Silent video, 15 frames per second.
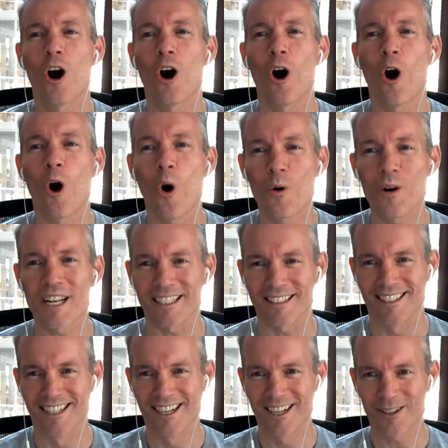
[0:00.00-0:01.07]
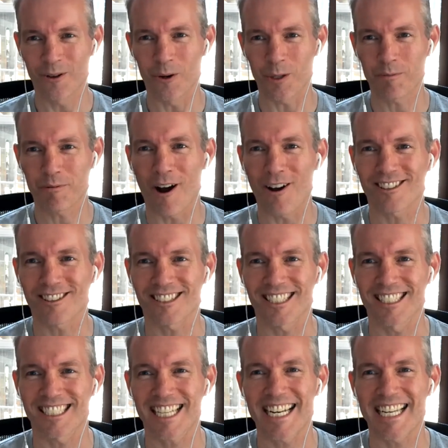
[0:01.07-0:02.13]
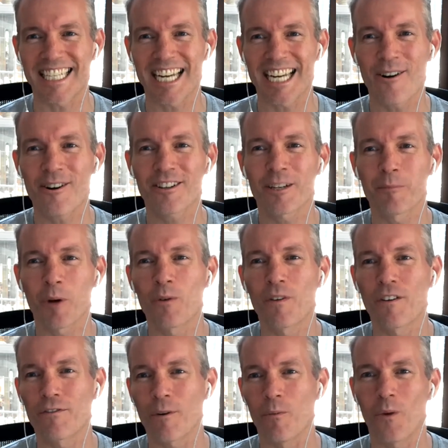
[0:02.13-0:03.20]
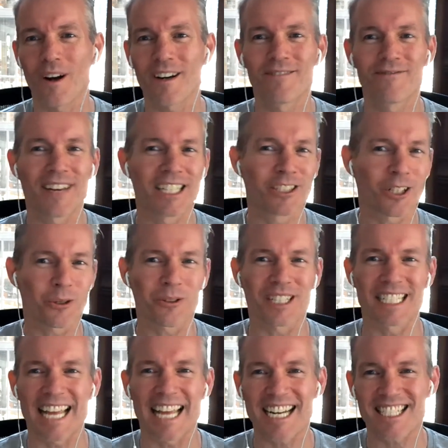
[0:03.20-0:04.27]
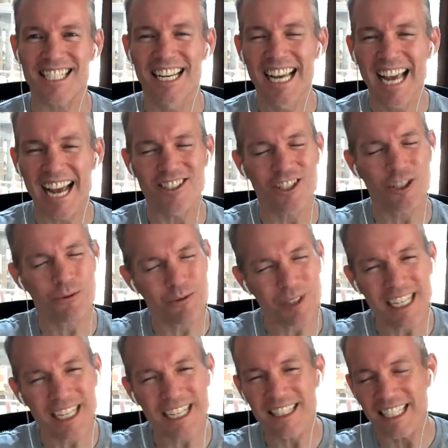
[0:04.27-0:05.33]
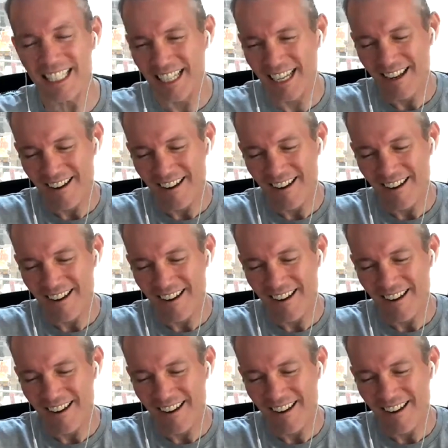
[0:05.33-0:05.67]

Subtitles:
honing those processes, kind of carrying them over from one venture to the next, and just really,